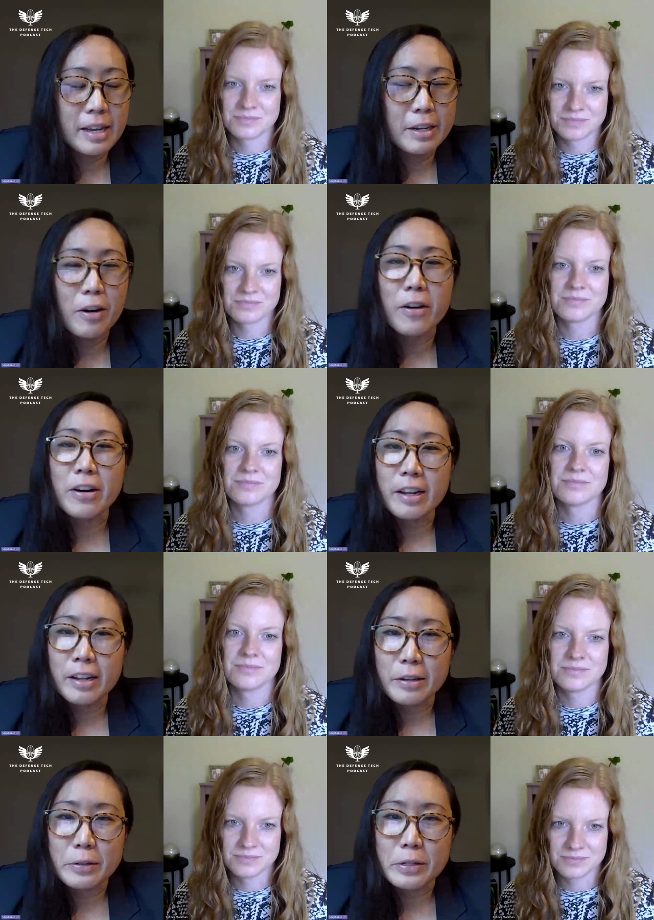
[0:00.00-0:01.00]
Speaker 1: and
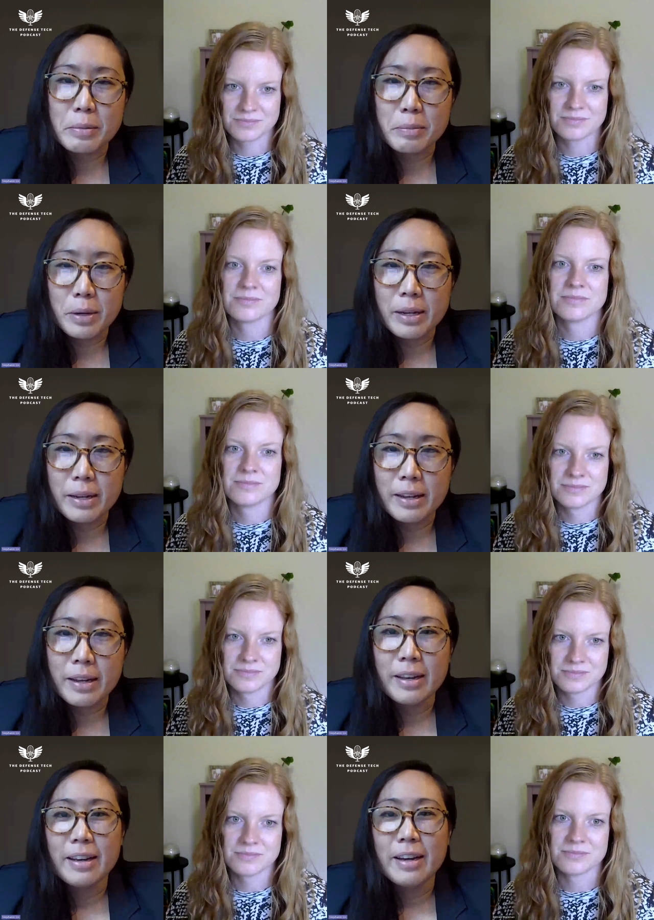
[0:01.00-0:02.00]
R&E used to
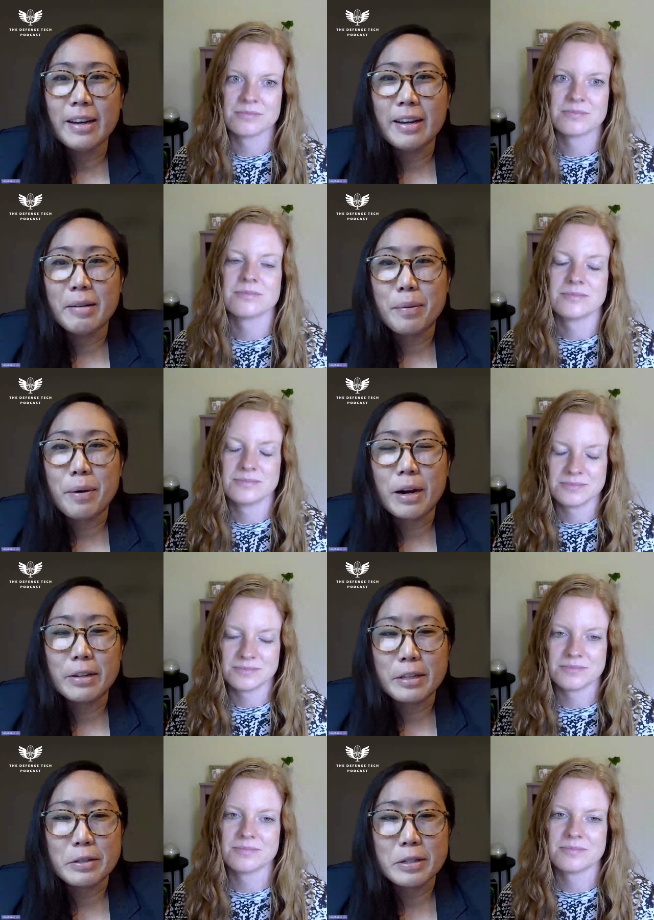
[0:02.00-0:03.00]
be uh,
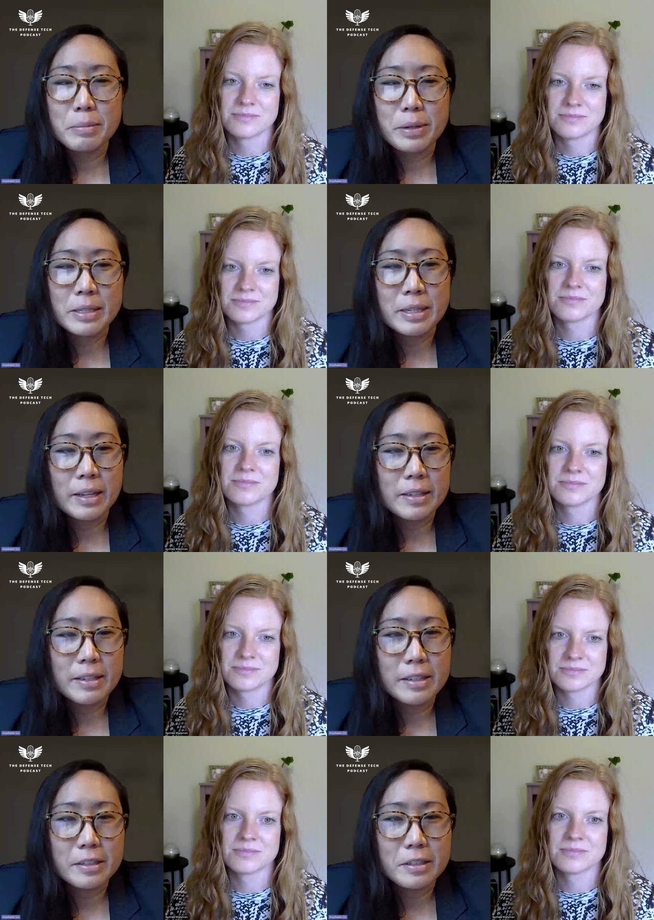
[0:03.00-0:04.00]
prior they used to be
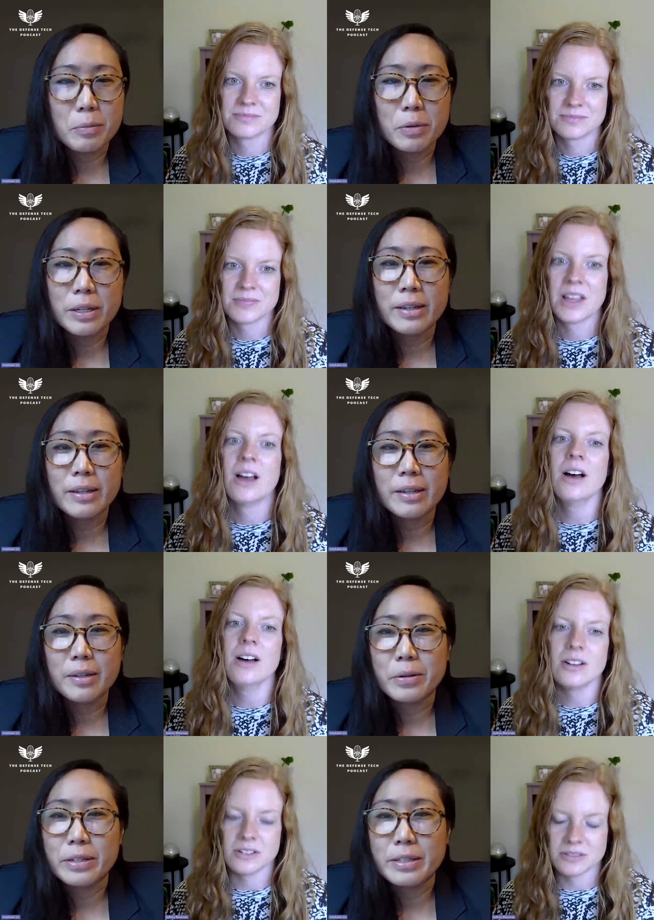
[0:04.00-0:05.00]
consolidated into one
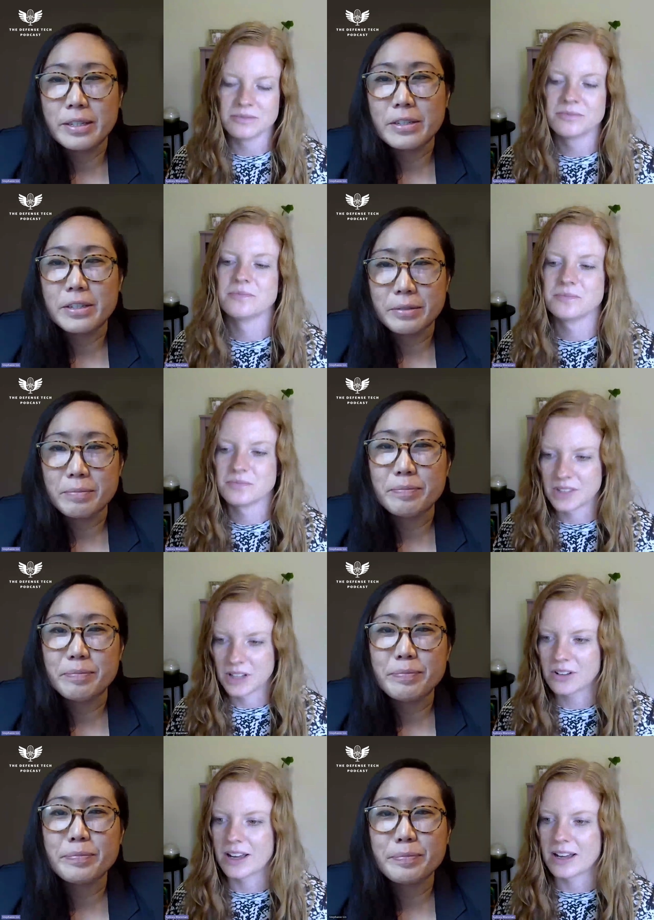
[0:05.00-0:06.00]
uh, oh. organization
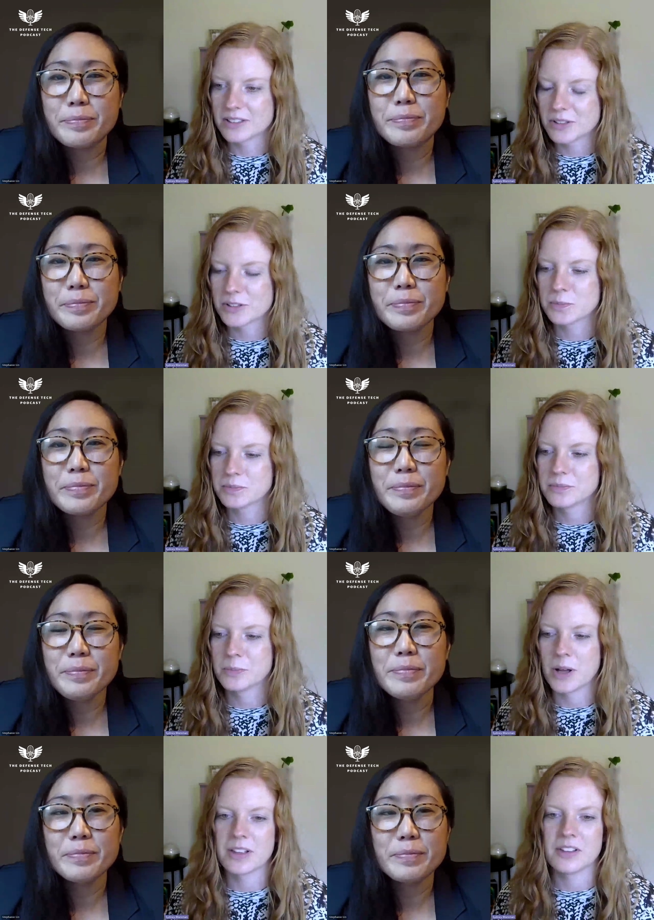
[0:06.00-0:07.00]
Speaker 2: okay so it's
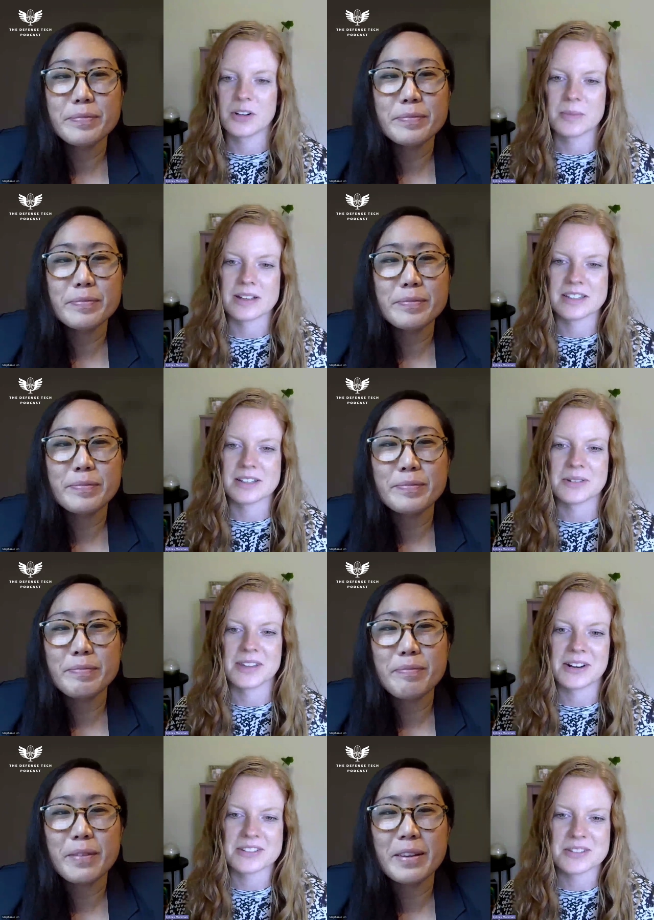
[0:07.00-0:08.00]
probably a little
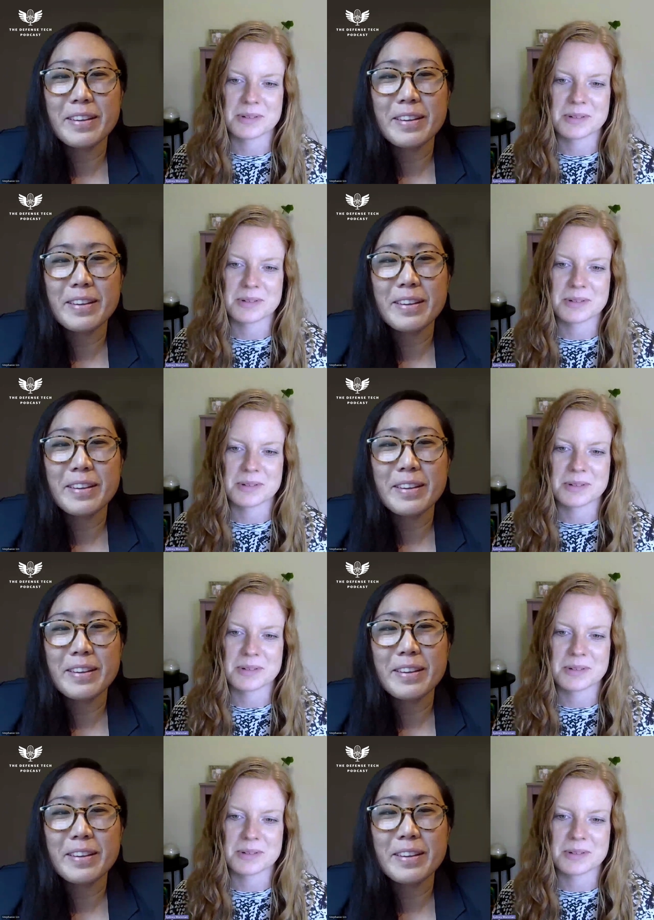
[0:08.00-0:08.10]
messy when that all